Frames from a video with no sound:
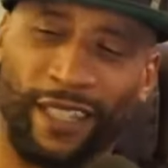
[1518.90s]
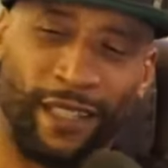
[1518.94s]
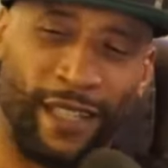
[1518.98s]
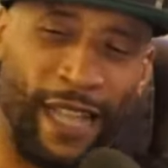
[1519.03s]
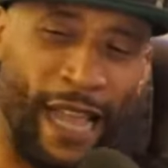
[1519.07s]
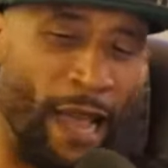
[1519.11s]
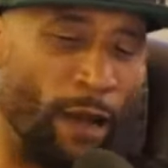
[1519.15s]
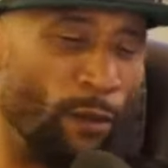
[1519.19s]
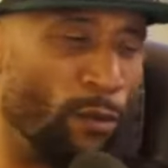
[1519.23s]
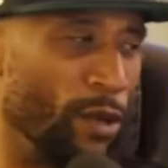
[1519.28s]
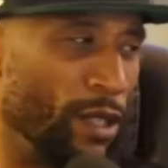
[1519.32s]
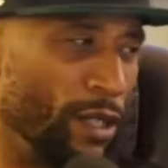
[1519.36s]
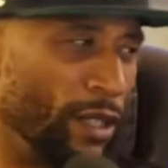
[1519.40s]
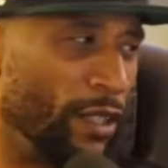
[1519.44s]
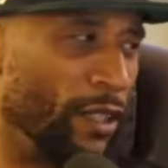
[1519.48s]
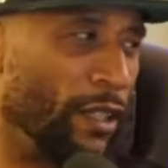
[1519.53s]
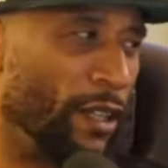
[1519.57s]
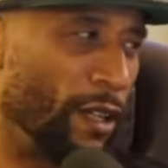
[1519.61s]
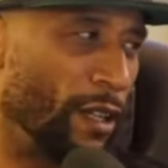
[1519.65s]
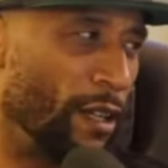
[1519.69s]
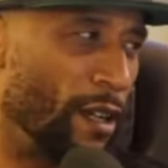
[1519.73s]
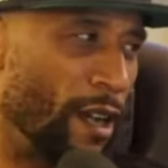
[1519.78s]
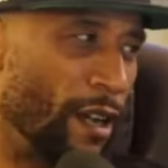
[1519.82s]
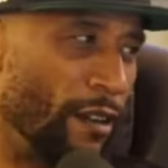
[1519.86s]
That
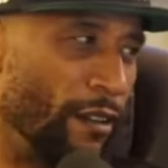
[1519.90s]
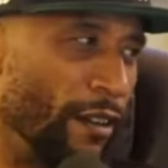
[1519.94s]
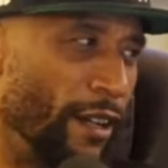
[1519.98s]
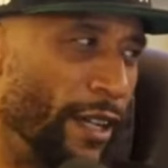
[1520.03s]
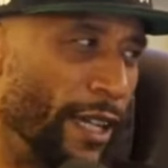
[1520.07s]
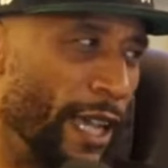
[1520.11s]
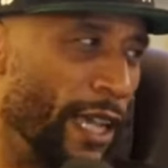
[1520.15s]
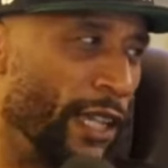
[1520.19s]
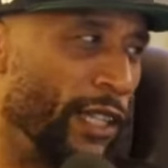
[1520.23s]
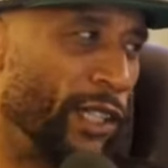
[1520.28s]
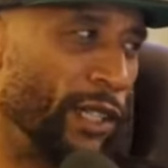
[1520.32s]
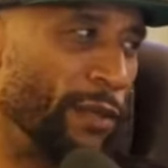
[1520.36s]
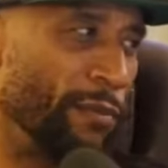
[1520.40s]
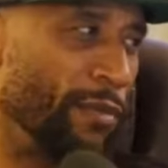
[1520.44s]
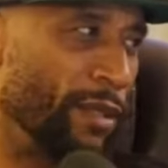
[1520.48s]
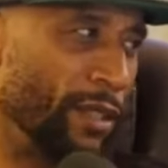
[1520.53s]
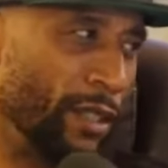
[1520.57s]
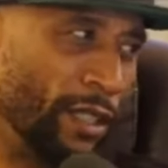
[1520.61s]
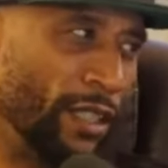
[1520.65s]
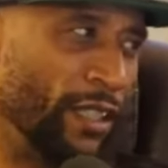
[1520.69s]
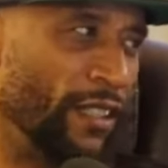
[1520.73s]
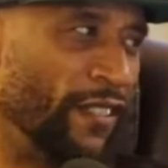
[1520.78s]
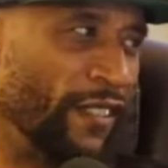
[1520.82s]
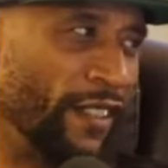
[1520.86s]
wasn't her congregation,
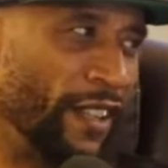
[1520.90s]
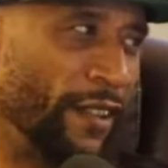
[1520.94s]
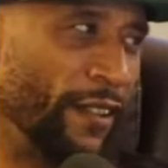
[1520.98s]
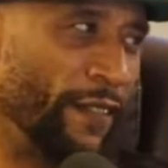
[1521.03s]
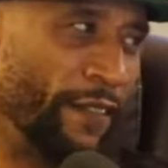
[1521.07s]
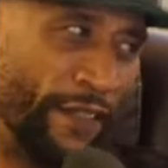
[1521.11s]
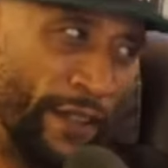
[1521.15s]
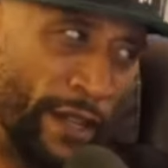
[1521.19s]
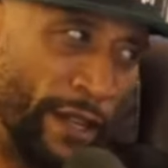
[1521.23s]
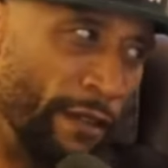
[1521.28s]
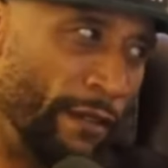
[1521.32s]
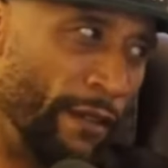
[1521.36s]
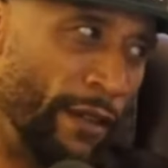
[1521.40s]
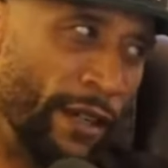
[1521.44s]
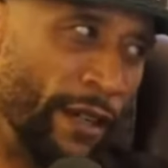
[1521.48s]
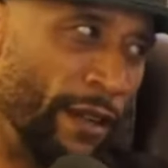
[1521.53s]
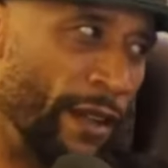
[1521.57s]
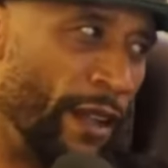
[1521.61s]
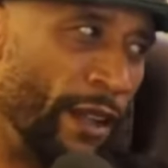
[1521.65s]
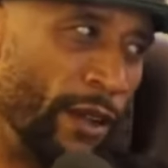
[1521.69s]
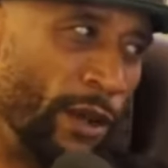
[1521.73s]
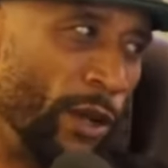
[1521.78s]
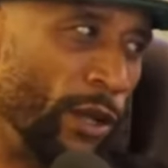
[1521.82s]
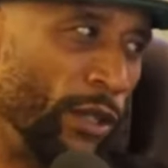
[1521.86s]
but she's figuring
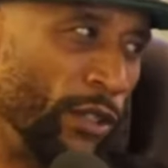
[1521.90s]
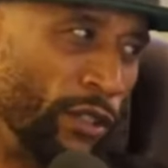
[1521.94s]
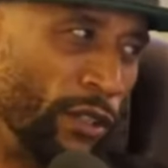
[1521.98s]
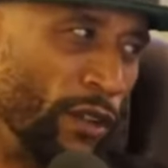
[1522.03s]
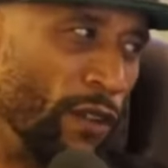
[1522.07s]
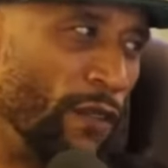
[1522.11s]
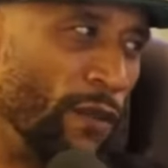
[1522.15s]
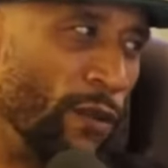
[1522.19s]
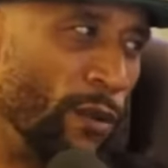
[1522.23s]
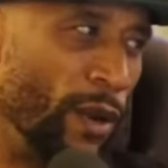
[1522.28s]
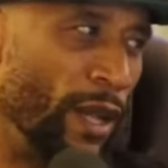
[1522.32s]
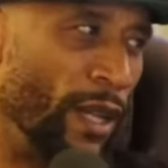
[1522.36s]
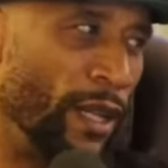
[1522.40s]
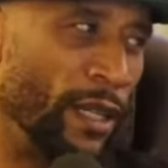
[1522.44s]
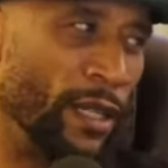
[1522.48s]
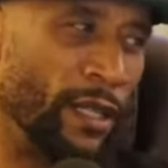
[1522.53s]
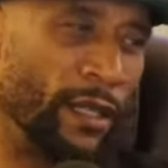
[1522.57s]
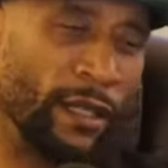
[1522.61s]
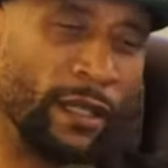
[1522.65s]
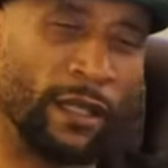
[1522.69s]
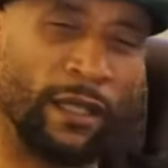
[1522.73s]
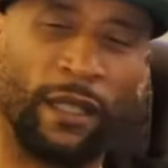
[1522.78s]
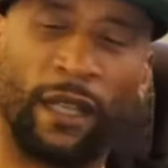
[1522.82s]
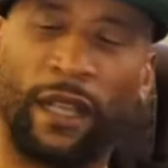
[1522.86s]
they all Jehovah
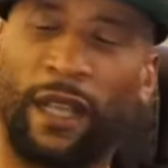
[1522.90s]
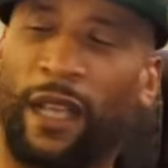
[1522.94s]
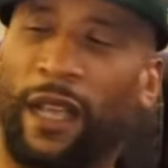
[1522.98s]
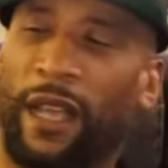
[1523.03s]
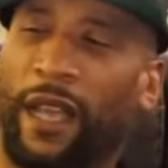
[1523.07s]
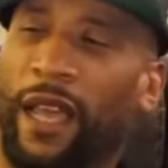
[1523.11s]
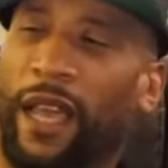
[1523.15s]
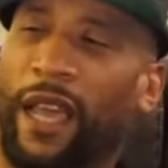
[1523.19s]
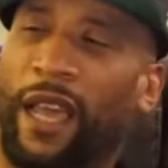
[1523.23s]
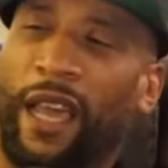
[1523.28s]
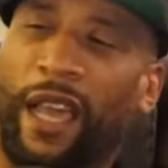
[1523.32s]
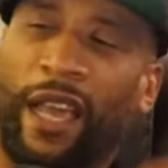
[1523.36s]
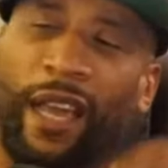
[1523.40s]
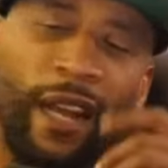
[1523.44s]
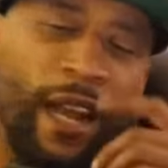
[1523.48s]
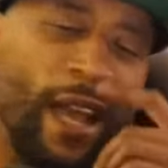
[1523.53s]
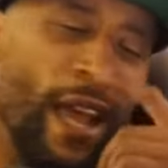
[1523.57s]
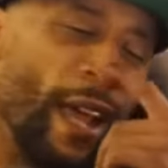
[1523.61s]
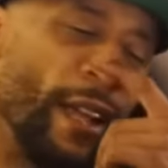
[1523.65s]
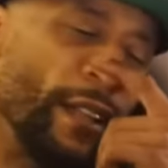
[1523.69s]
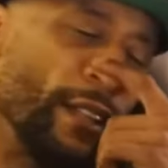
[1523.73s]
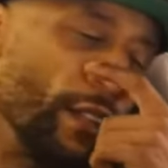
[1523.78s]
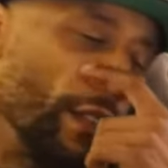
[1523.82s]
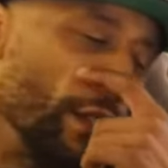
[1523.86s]
Witnesses. And
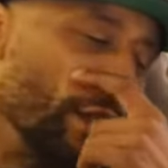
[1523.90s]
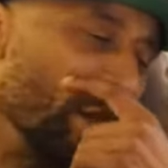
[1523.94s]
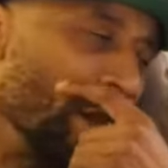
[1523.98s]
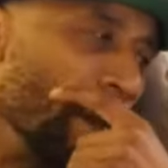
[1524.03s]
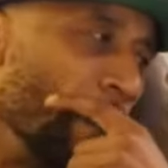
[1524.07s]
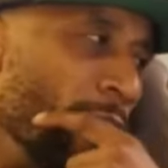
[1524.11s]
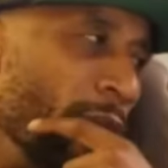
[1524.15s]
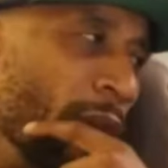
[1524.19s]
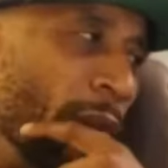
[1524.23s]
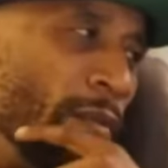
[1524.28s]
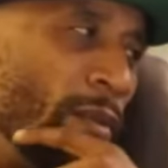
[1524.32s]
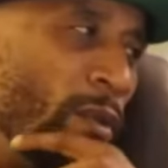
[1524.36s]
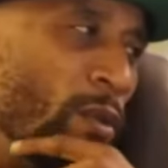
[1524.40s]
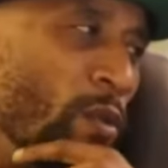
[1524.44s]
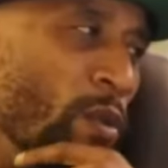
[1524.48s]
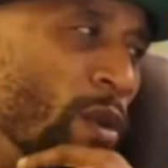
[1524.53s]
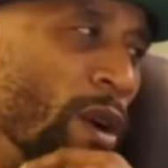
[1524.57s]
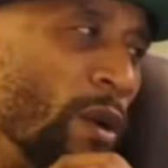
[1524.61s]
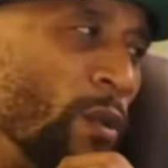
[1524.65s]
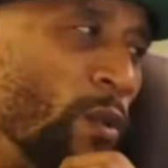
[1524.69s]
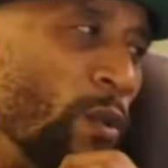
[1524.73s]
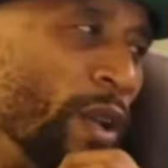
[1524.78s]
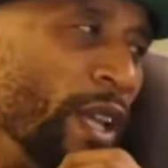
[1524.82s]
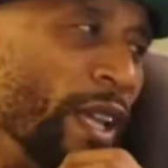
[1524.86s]
I just remember
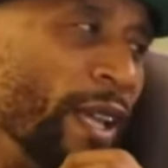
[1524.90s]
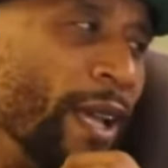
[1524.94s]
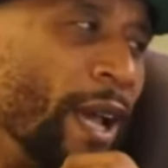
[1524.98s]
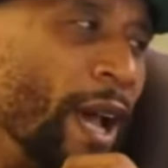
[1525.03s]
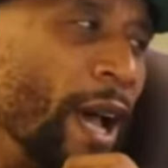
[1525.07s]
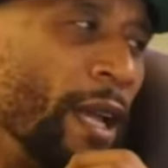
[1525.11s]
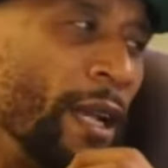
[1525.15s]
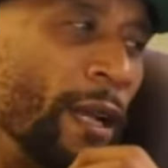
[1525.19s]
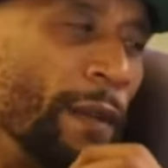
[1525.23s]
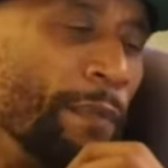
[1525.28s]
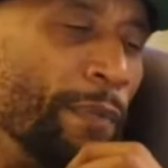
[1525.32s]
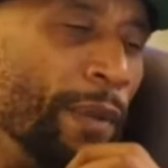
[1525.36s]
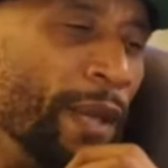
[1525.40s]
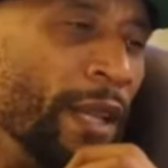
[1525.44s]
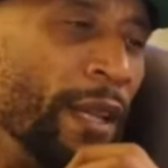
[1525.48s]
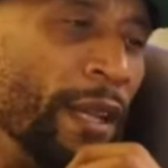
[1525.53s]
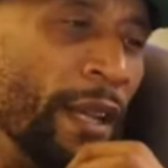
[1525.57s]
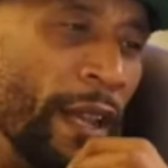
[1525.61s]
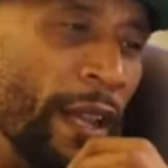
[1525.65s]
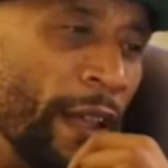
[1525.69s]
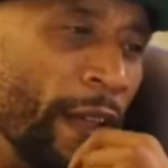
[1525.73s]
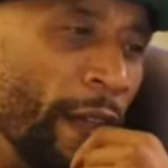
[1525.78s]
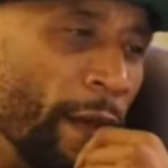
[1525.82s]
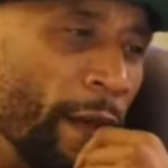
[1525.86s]
when we got up
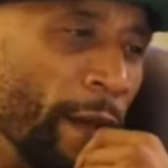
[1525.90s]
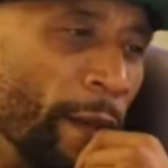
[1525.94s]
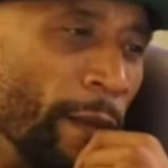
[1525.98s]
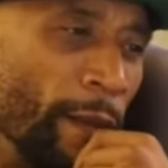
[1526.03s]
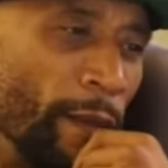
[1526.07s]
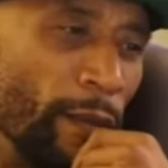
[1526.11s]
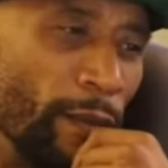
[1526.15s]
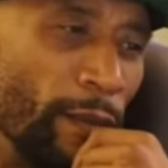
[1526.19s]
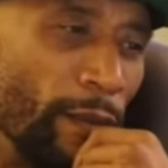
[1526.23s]
in there,